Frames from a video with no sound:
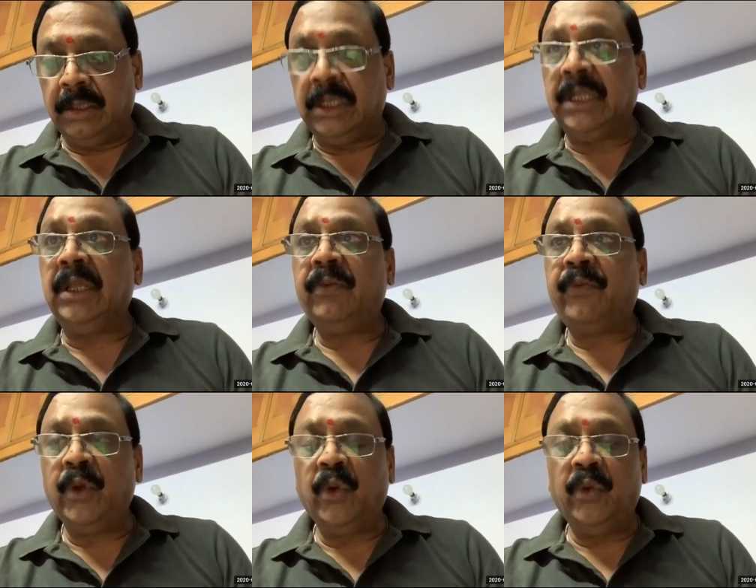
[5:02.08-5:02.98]
The
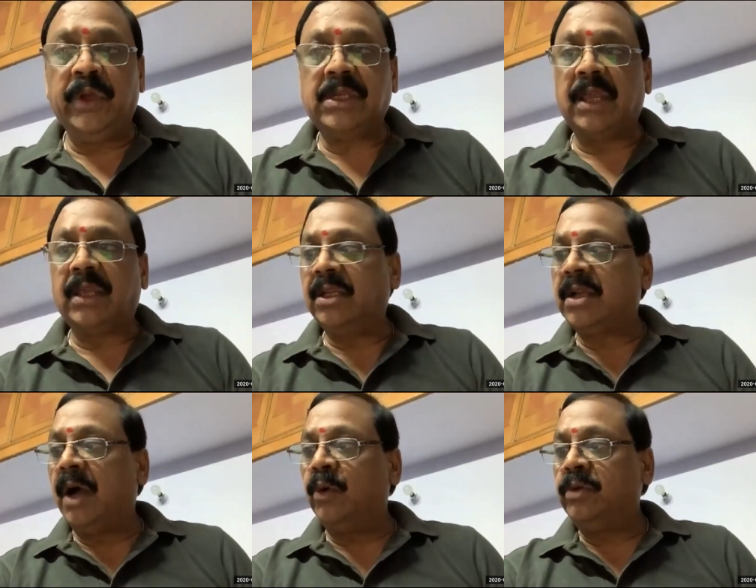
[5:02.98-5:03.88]
few which I can
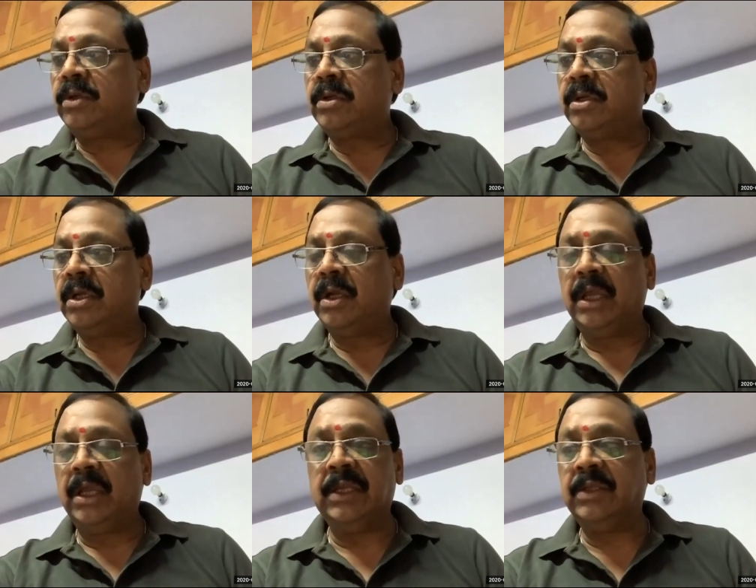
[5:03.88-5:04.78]
count
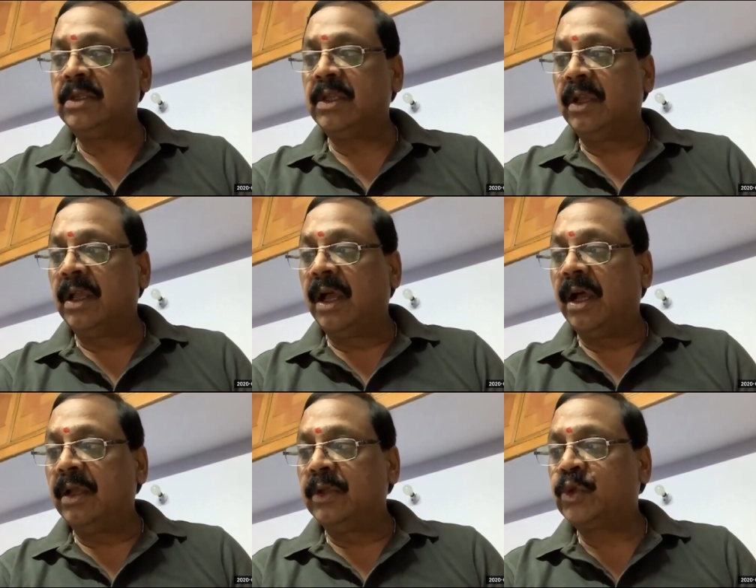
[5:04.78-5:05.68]
is
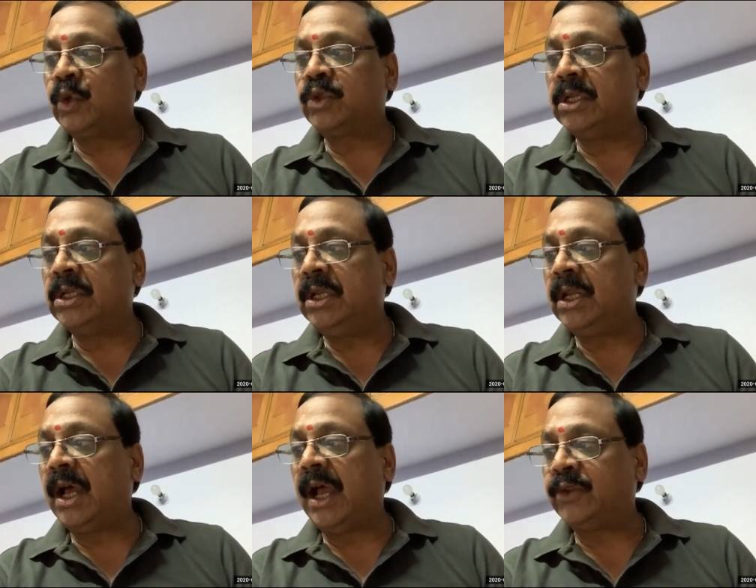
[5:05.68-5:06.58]
social
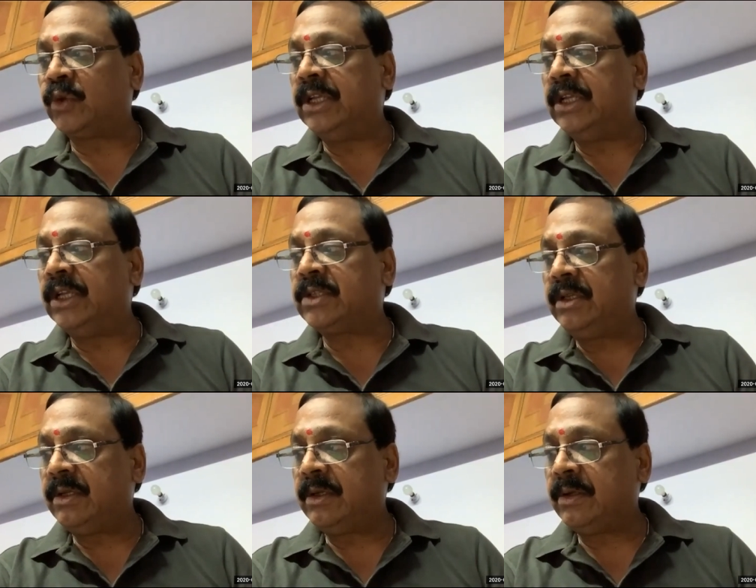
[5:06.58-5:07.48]

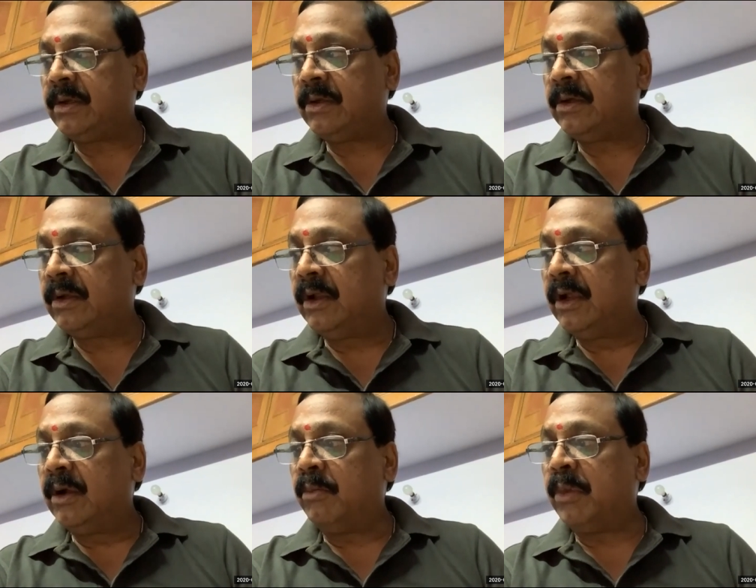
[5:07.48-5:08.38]
isolation,
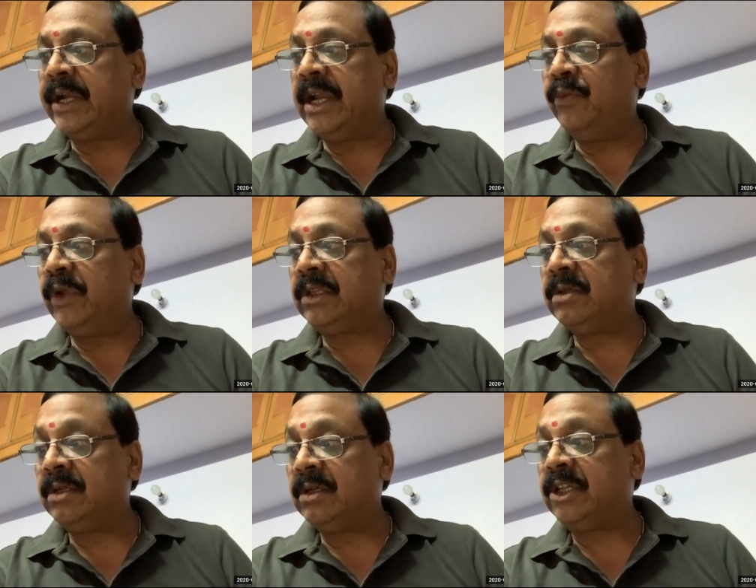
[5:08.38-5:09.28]
burdened with
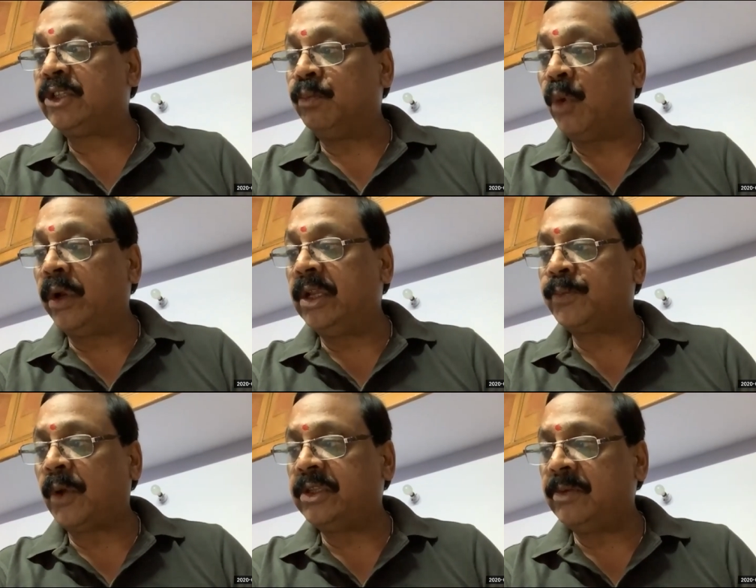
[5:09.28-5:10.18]
more
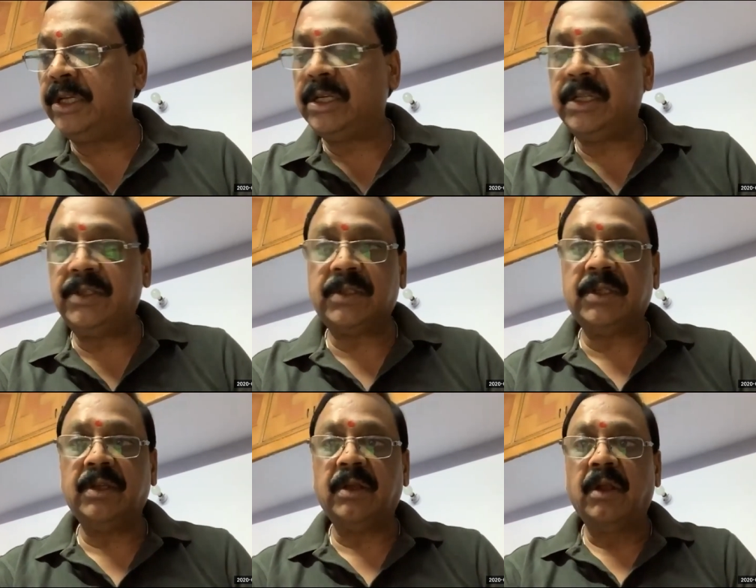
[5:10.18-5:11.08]
responsibilities,
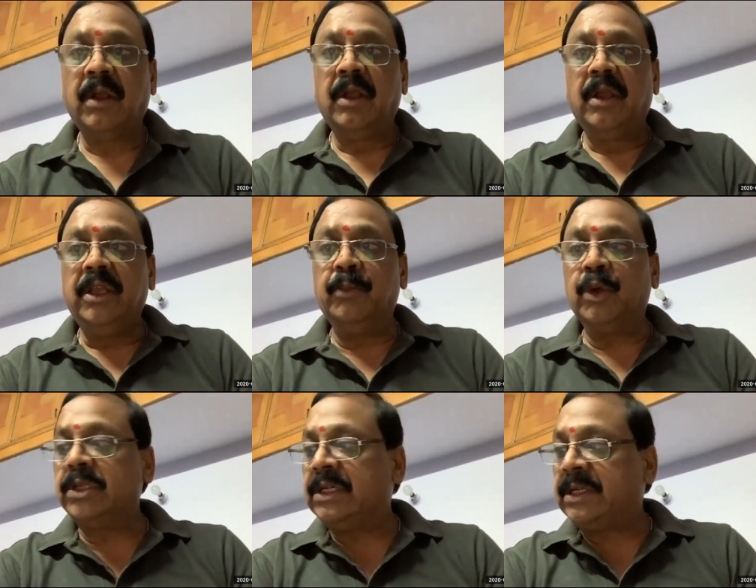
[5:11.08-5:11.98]

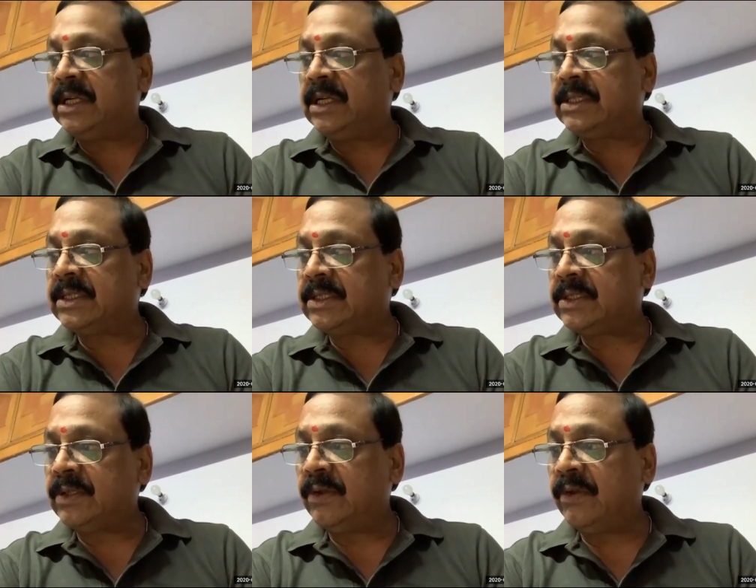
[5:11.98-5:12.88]
emotional
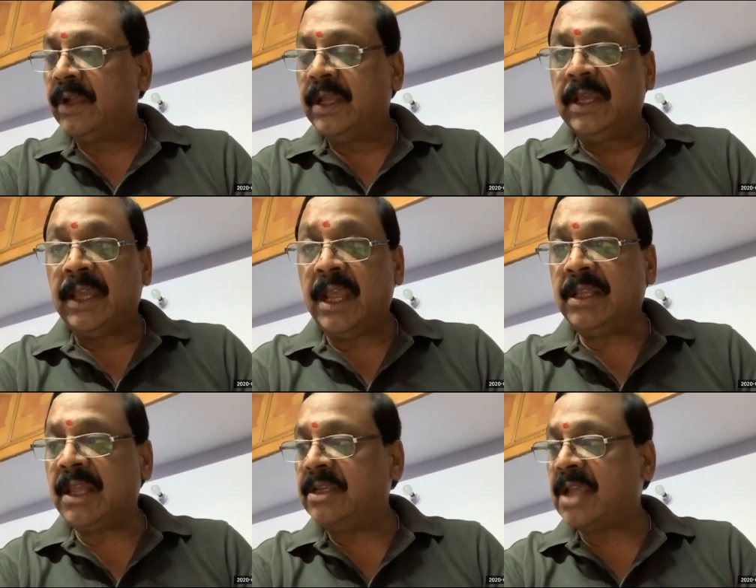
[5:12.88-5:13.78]
triggers, health
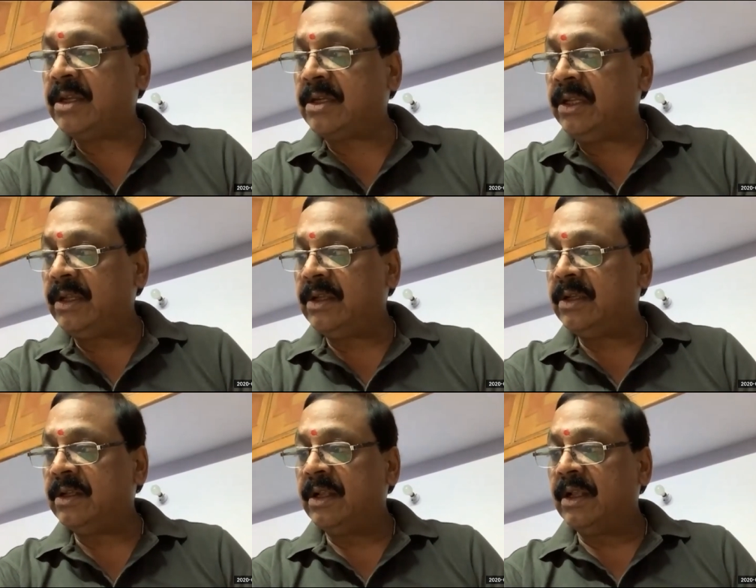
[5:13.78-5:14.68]
anxiety,
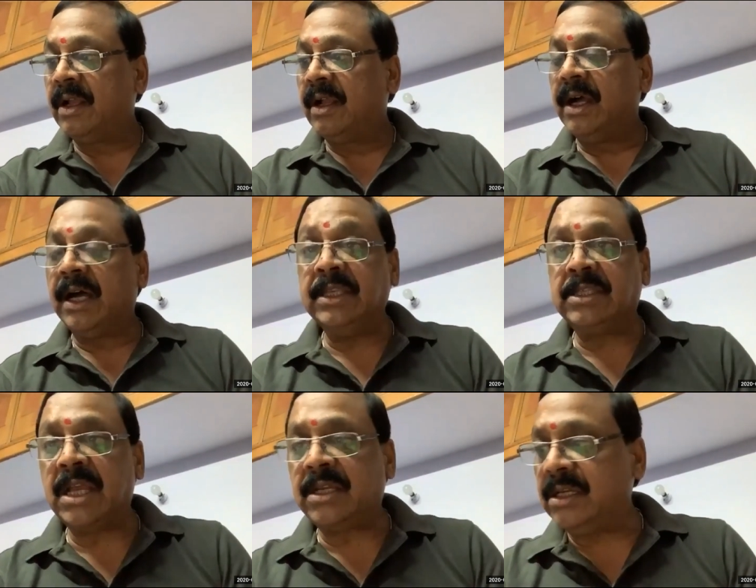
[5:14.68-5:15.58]

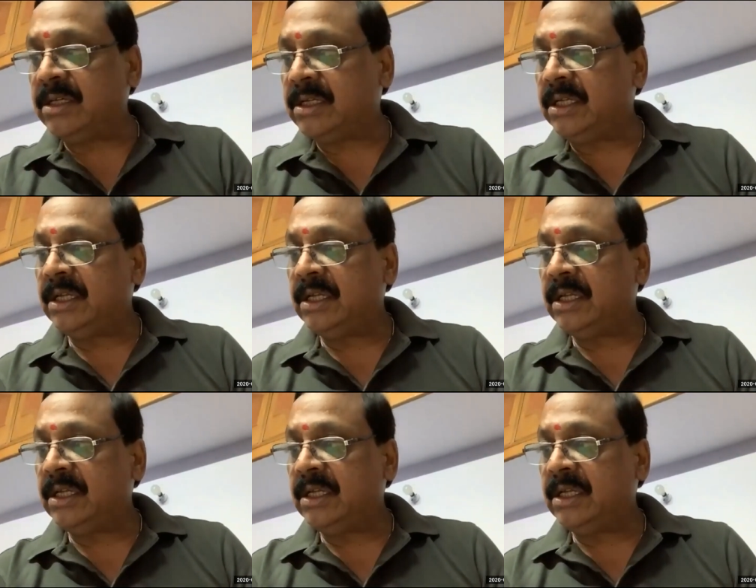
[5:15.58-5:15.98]
uncertainty,